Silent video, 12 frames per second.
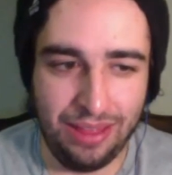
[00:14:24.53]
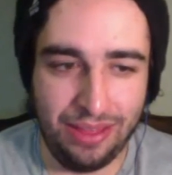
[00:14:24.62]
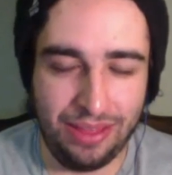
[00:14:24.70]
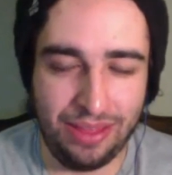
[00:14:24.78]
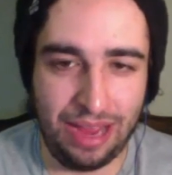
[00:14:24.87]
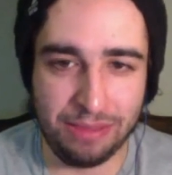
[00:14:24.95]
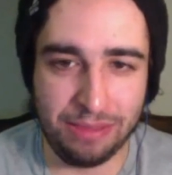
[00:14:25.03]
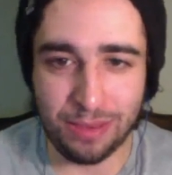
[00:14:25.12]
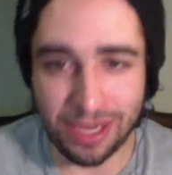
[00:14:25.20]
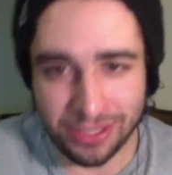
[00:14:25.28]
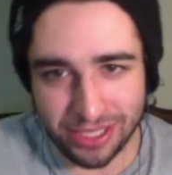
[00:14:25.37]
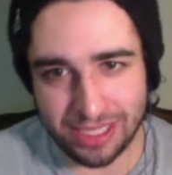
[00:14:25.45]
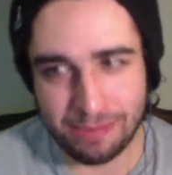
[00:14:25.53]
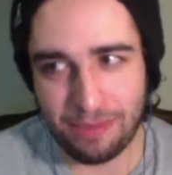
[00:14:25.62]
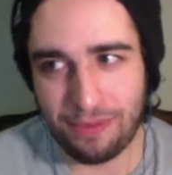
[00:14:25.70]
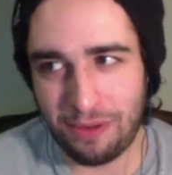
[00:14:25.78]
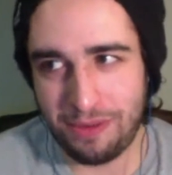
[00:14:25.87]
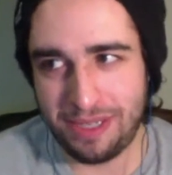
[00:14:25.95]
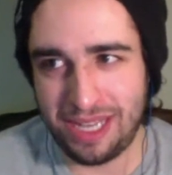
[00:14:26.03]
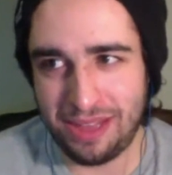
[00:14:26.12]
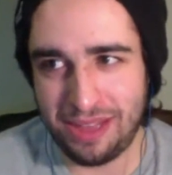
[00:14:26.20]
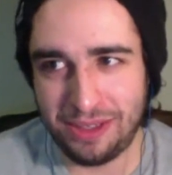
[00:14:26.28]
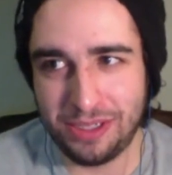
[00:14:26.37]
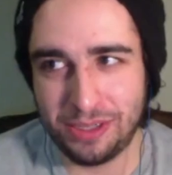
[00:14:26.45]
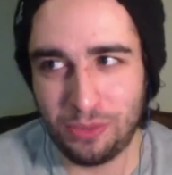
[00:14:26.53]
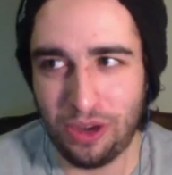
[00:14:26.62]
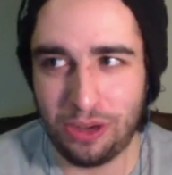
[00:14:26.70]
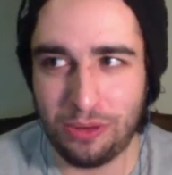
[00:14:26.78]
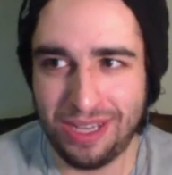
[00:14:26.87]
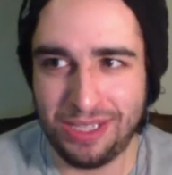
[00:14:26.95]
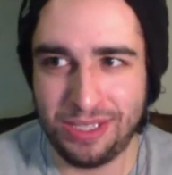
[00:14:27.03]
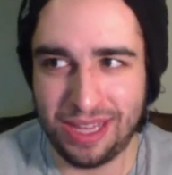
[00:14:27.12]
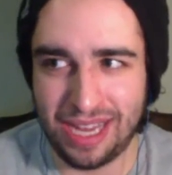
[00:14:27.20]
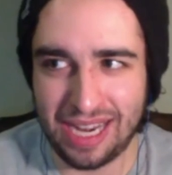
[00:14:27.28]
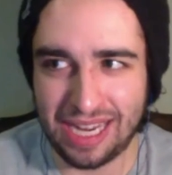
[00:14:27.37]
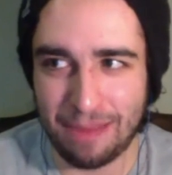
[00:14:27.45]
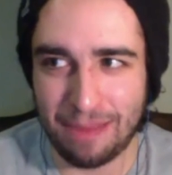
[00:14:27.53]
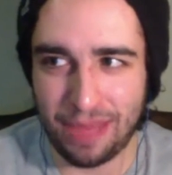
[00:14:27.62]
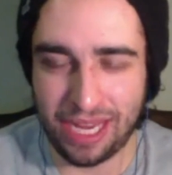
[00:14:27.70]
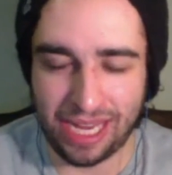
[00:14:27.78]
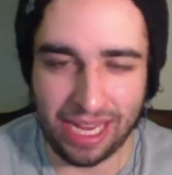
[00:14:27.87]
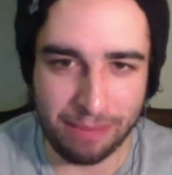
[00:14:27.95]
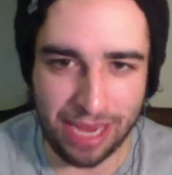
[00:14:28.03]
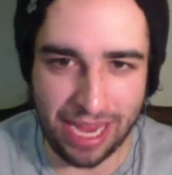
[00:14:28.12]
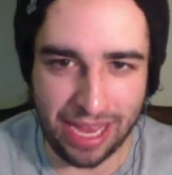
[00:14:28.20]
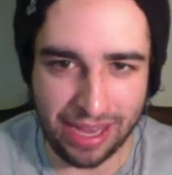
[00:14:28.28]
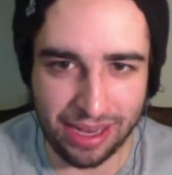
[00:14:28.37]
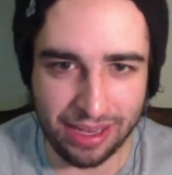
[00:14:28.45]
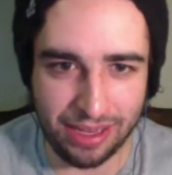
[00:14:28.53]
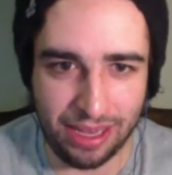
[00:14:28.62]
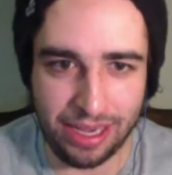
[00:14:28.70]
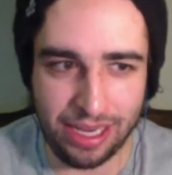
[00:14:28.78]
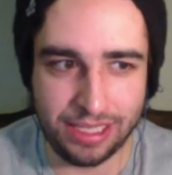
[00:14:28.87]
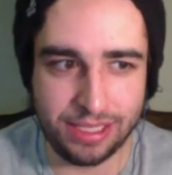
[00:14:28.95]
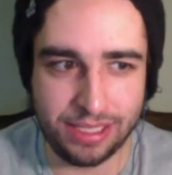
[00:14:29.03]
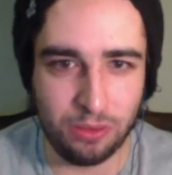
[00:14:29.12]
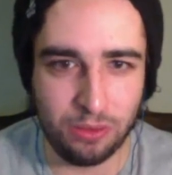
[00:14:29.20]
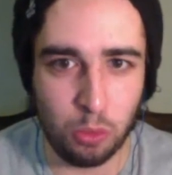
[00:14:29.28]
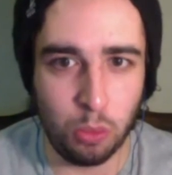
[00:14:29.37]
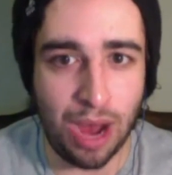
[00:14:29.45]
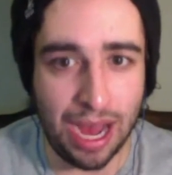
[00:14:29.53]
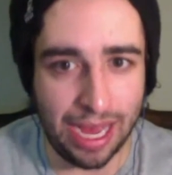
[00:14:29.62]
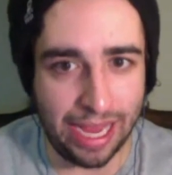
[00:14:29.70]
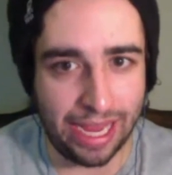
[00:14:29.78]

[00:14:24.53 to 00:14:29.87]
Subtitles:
I was watching this performance, and there's just one question that I kept thinking in my head, and it's why?